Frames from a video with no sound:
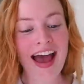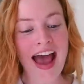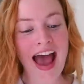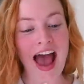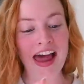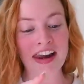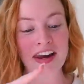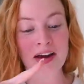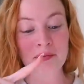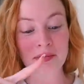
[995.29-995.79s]

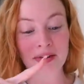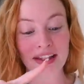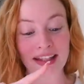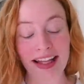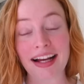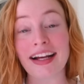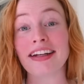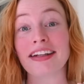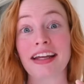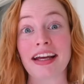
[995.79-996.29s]
and I'm
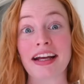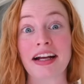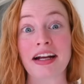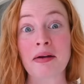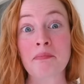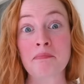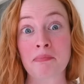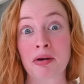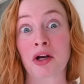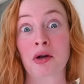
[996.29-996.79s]

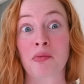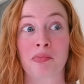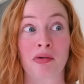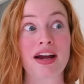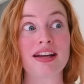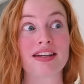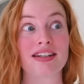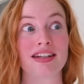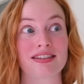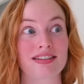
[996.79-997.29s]
landing bigger
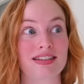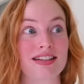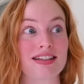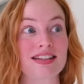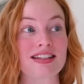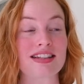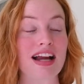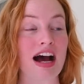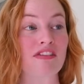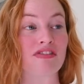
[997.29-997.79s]
brand deals
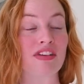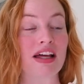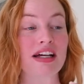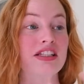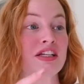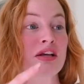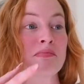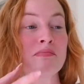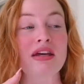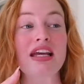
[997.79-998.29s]
and stuff.
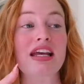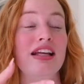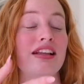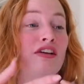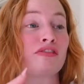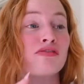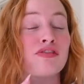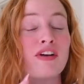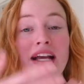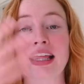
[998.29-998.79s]
Like to me,
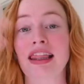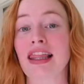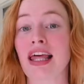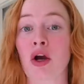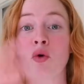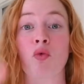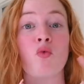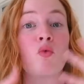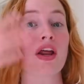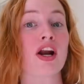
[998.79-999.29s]
the freaking
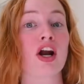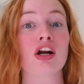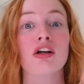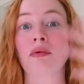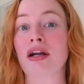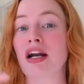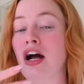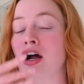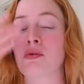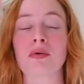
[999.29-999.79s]
like win on
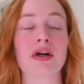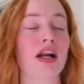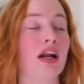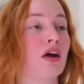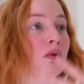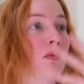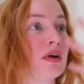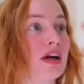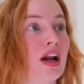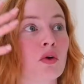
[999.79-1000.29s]
win on win
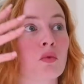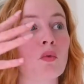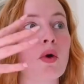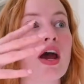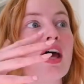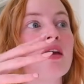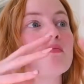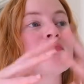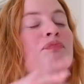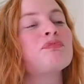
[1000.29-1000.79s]
on win on
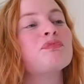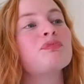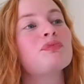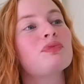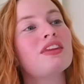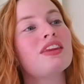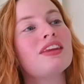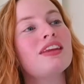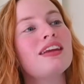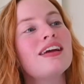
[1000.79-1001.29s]
win.
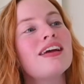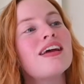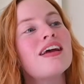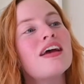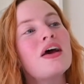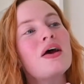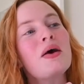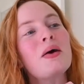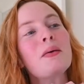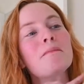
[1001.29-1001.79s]

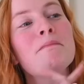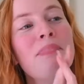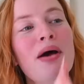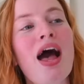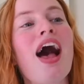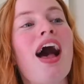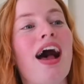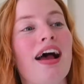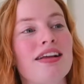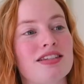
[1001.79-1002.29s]

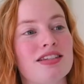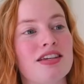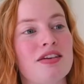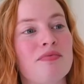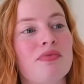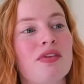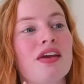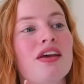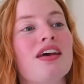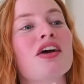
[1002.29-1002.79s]
But
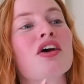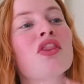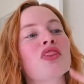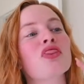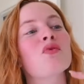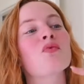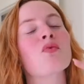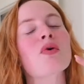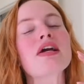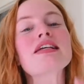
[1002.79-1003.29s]

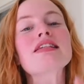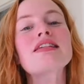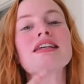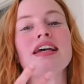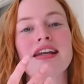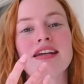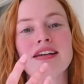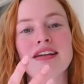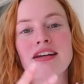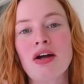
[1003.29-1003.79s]
the
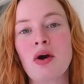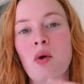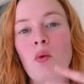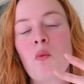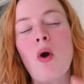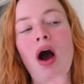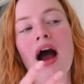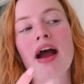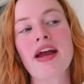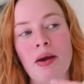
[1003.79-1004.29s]
reason
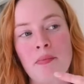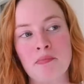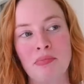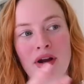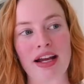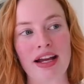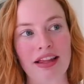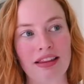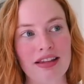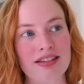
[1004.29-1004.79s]
why I'm
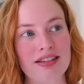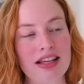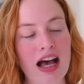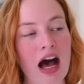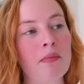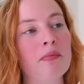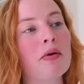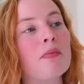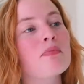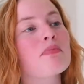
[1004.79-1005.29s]
bringing this up